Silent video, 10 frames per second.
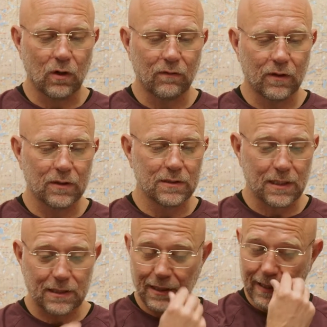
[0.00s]

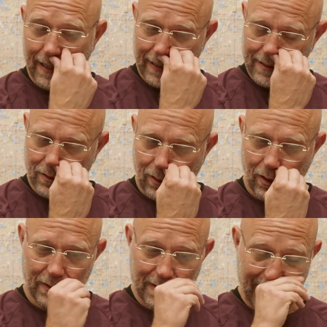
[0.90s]
1,260 days,
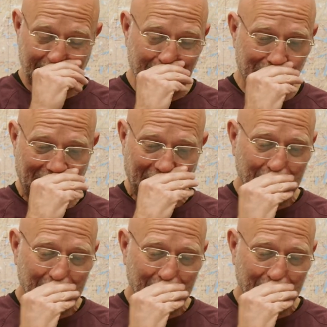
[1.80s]
all the same